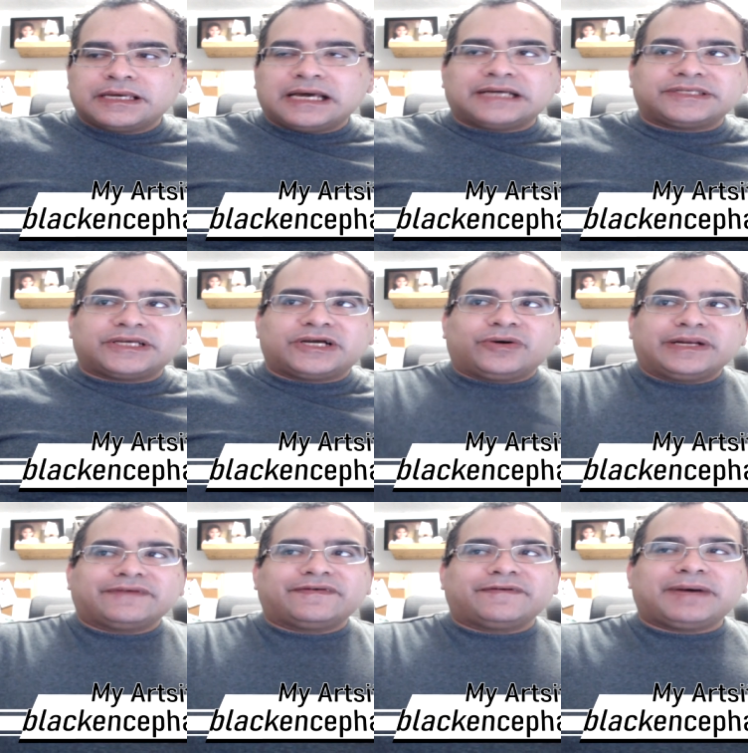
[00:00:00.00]
How's it going,
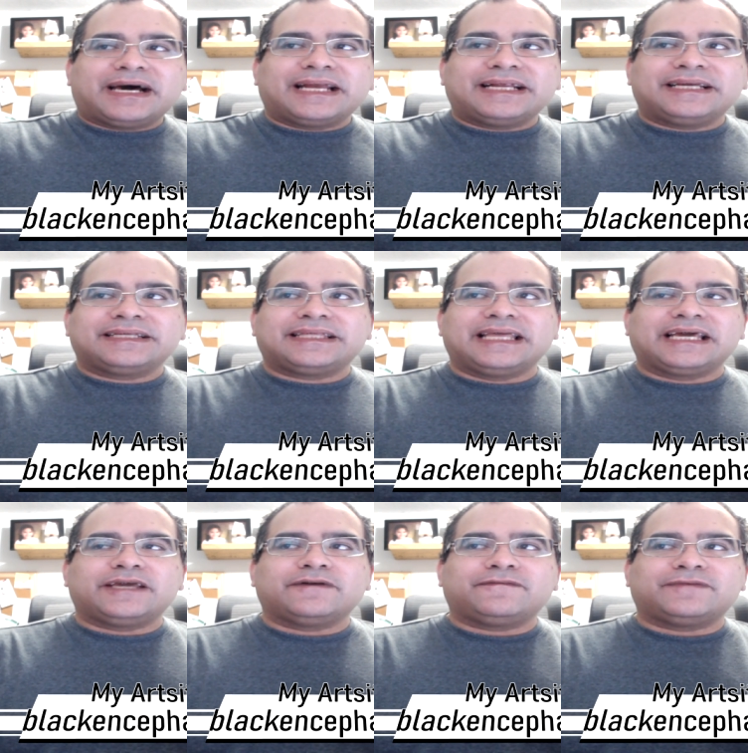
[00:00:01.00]
everybody? Thank
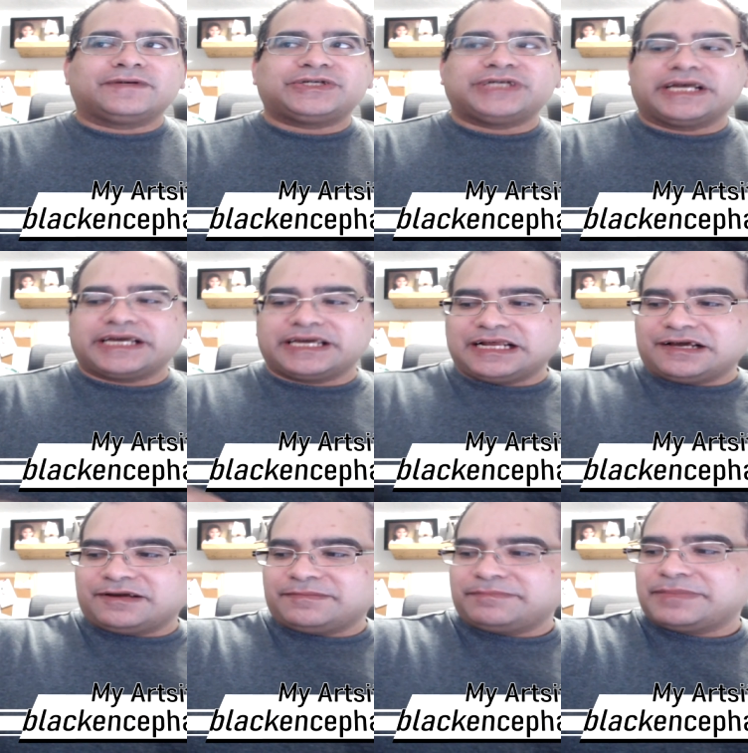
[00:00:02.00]
you for checking
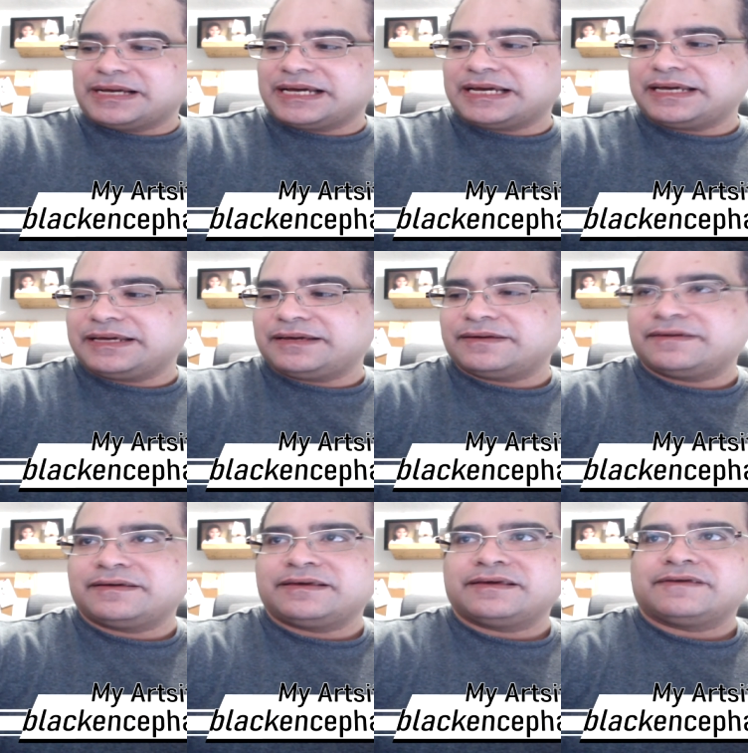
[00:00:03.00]
out my
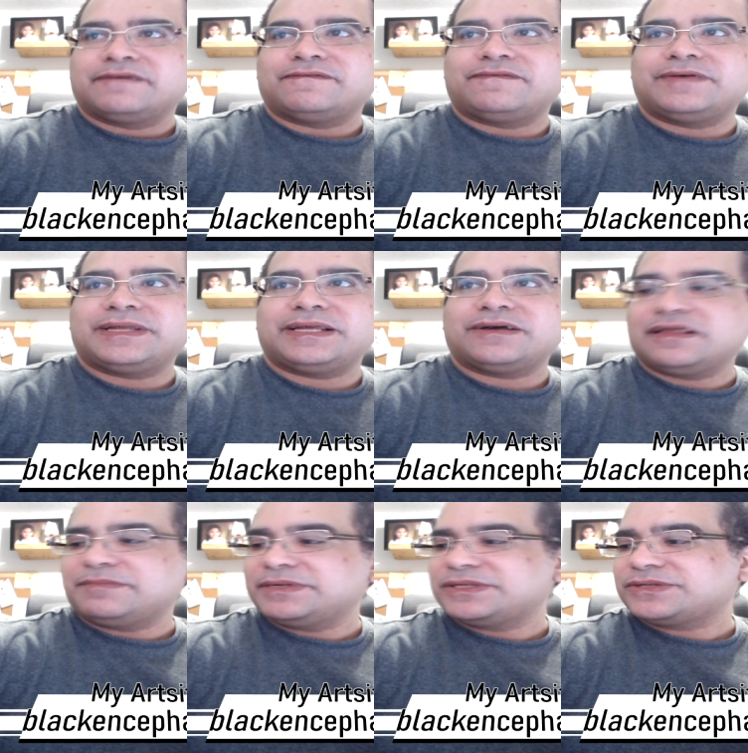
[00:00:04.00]
video.
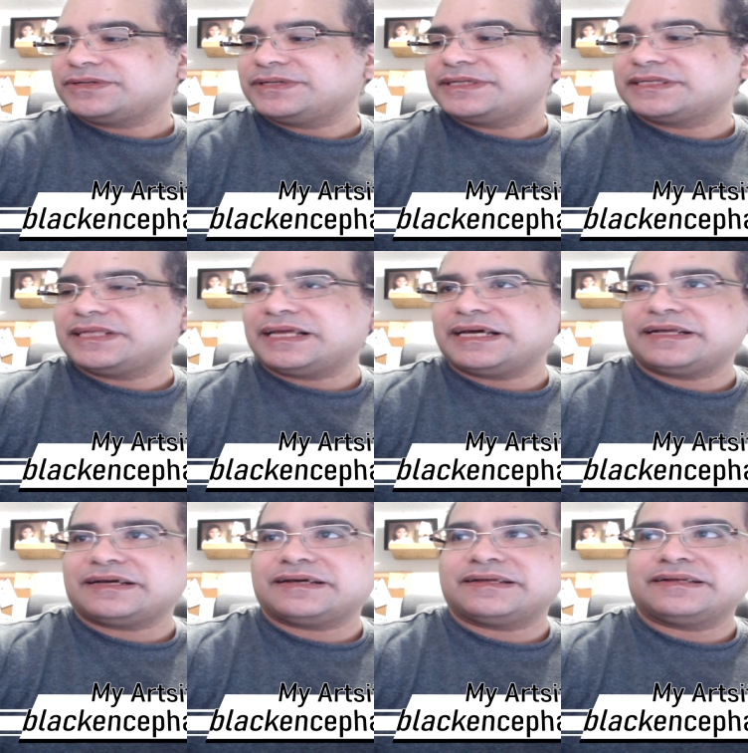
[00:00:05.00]
Let me turn this light
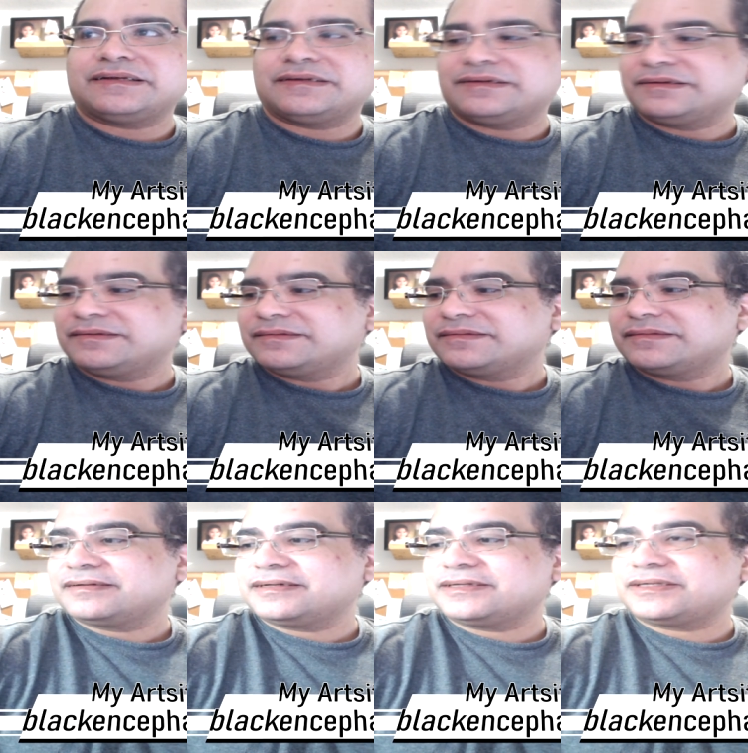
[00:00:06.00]
on.
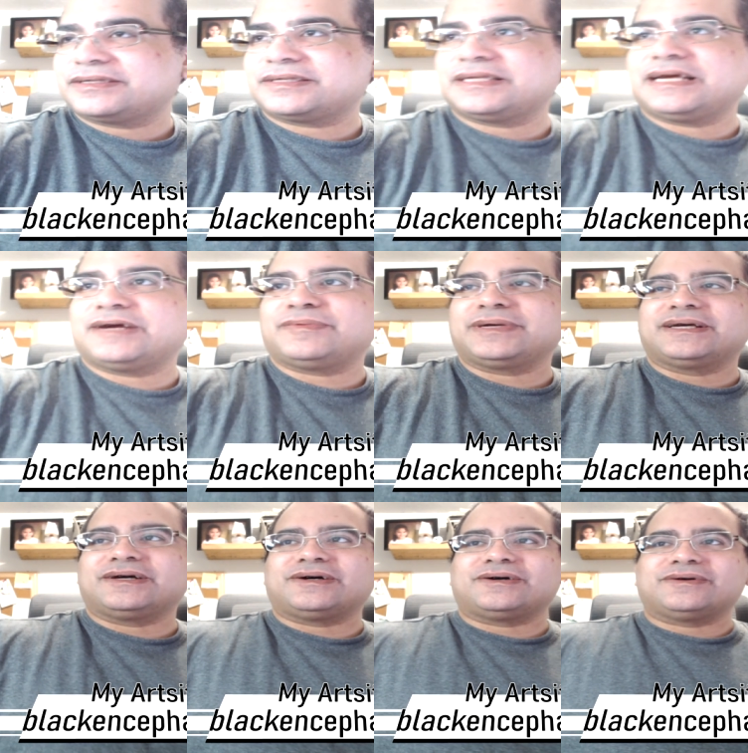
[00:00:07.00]
There we
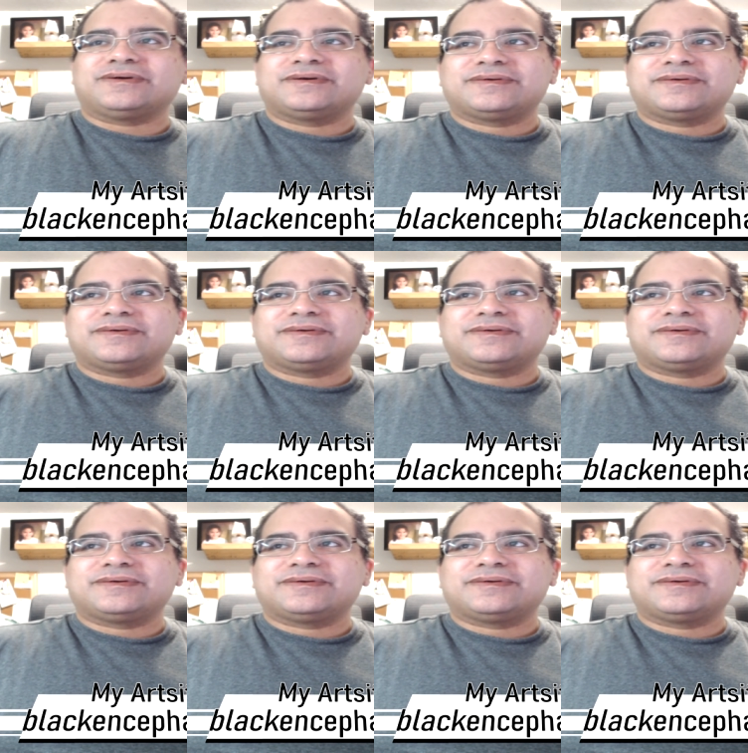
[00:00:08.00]
go.